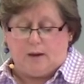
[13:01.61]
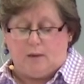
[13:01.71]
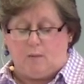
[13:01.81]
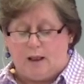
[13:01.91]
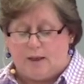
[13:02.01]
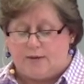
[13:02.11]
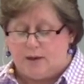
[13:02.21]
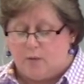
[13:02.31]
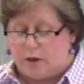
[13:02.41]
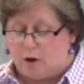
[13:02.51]
And while I
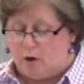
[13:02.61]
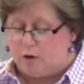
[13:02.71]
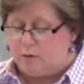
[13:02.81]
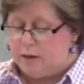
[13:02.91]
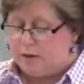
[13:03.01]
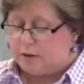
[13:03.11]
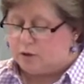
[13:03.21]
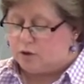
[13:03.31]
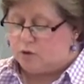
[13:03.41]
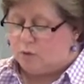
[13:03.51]
think we can all agree that
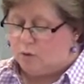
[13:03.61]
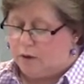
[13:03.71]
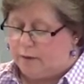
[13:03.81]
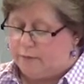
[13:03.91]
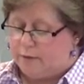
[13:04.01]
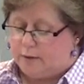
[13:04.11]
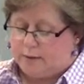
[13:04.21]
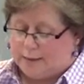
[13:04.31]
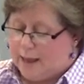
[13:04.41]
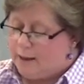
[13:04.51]
the story of the
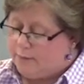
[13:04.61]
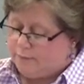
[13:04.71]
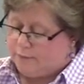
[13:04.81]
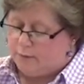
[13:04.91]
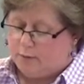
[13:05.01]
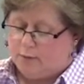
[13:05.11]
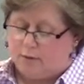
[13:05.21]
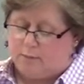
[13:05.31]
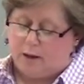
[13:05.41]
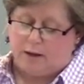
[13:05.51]
Landfill
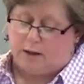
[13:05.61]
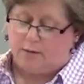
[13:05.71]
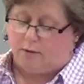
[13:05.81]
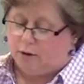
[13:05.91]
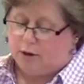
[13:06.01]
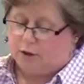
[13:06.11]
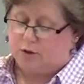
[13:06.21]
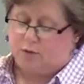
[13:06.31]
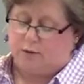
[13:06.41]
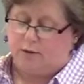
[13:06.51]
Harmonic
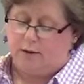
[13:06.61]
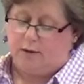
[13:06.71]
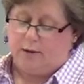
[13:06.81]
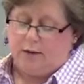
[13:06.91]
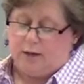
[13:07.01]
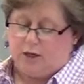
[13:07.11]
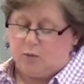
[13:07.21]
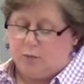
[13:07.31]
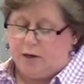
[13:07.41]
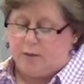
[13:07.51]
Orchestra is
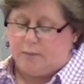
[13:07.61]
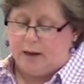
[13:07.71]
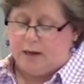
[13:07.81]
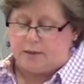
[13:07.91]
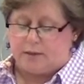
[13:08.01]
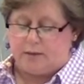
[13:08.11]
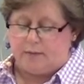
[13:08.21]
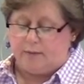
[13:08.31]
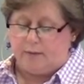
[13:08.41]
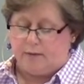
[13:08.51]
pretty amazing,
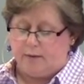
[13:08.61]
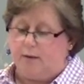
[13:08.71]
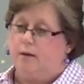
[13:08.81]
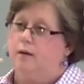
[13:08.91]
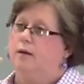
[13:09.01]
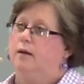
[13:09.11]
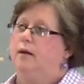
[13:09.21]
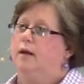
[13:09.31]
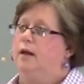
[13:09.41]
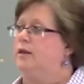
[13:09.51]

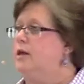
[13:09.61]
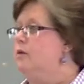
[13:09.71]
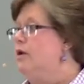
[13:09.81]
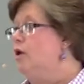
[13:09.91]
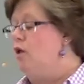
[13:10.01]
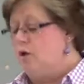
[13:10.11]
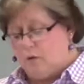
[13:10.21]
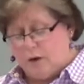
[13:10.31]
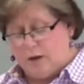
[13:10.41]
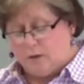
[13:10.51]
I think we can all
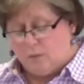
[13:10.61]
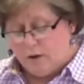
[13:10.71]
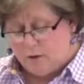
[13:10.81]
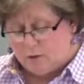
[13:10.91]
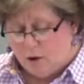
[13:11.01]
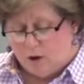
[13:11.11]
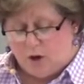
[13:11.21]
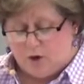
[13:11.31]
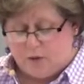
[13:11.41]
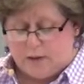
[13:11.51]
agree that we are
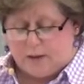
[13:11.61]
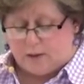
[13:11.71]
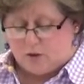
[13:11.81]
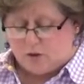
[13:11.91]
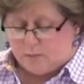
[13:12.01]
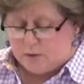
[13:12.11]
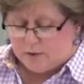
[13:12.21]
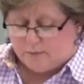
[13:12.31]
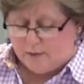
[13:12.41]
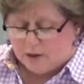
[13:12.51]
called to be instruments
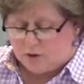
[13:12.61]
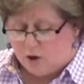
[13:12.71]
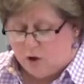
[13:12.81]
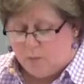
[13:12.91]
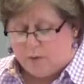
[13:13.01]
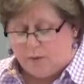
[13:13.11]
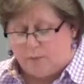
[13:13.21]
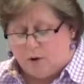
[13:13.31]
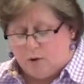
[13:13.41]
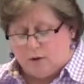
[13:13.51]
of God's hope in a
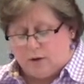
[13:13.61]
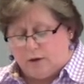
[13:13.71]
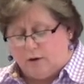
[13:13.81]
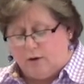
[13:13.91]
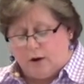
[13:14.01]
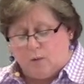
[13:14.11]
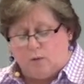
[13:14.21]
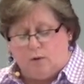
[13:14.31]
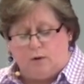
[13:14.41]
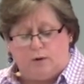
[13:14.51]
broken and hurting
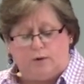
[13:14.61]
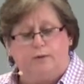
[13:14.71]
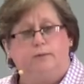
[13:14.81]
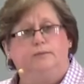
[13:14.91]
world.